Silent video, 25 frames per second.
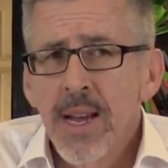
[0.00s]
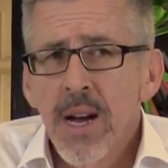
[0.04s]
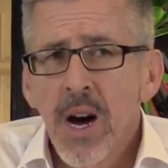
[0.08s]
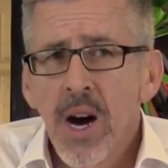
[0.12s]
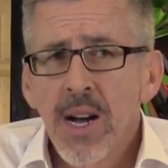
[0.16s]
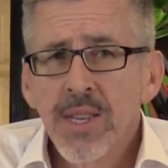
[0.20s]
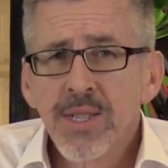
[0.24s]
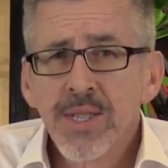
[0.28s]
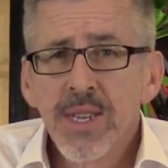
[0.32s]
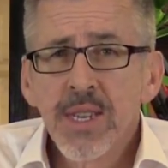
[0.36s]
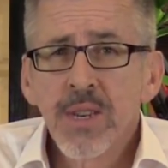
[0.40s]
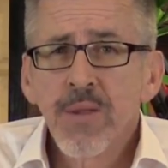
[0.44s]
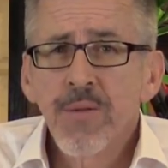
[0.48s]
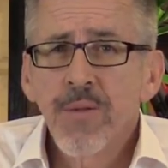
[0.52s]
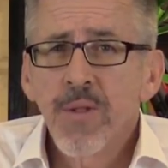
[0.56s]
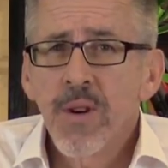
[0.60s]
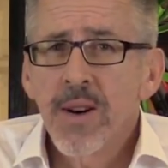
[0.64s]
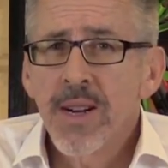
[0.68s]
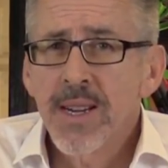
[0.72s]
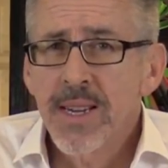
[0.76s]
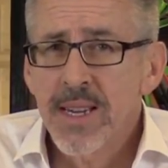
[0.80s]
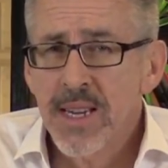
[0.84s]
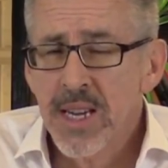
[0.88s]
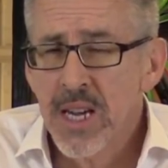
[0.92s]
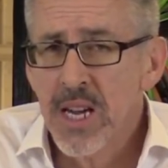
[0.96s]

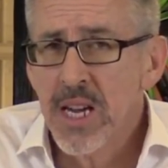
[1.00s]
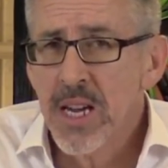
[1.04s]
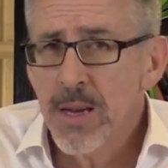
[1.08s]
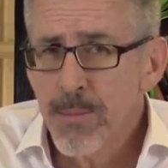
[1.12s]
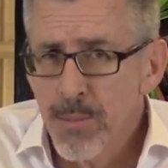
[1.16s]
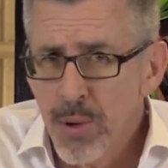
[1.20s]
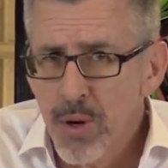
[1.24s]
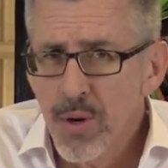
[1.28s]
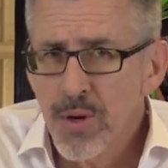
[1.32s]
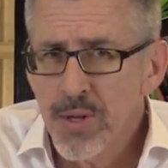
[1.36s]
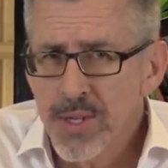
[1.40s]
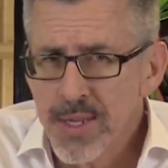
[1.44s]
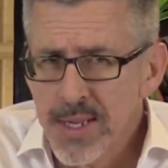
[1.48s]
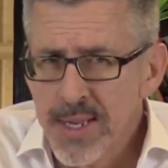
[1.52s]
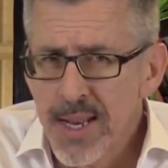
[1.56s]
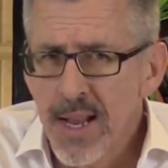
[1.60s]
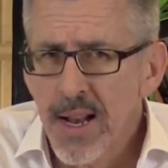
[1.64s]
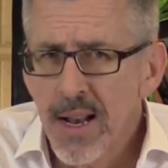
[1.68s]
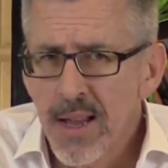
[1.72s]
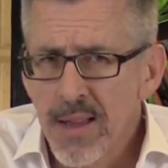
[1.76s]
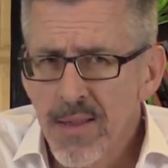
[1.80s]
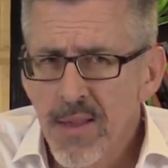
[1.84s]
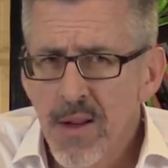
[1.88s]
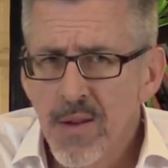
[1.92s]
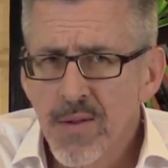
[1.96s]
identifying key
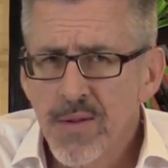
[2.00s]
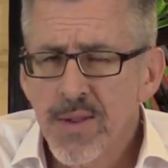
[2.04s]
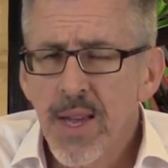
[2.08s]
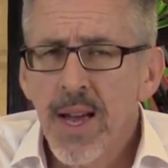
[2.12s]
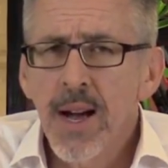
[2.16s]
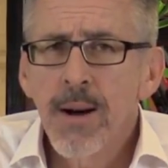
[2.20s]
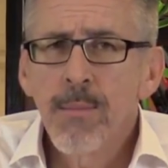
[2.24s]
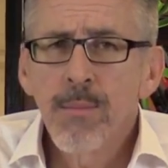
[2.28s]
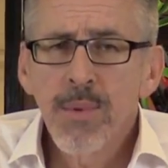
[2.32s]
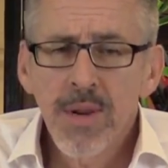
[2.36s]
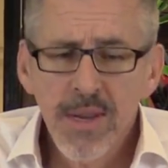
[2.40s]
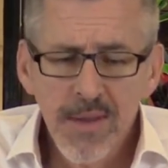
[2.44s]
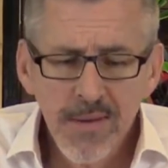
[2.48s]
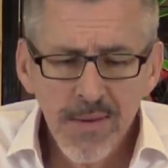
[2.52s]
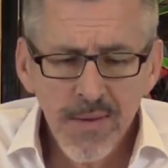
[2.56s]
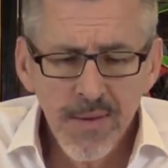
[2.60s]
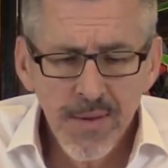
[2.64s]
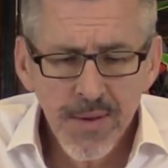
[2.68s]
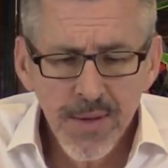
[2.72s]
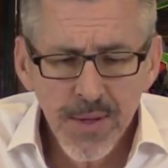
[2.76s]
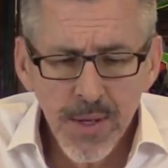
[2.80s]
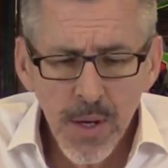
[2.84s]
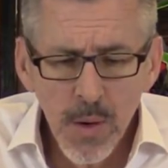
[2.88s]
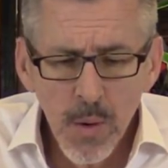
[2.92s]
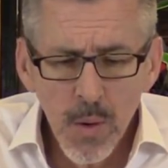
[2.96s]
personnel in those companies, and
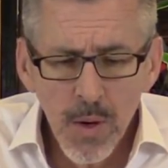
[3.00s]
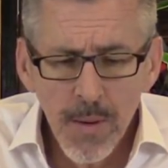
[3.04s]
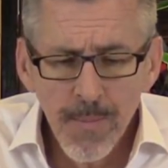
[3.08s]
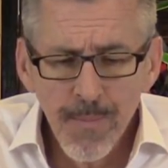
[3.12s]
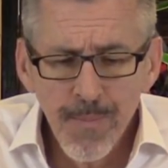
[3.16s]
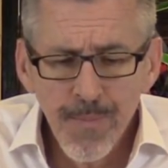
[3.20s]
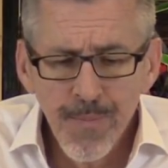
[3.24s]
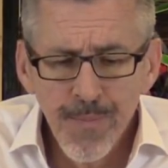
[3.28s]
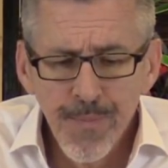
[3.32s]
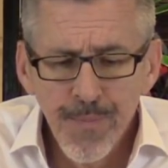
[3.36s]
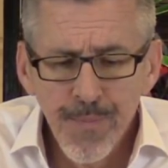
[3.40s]
so on.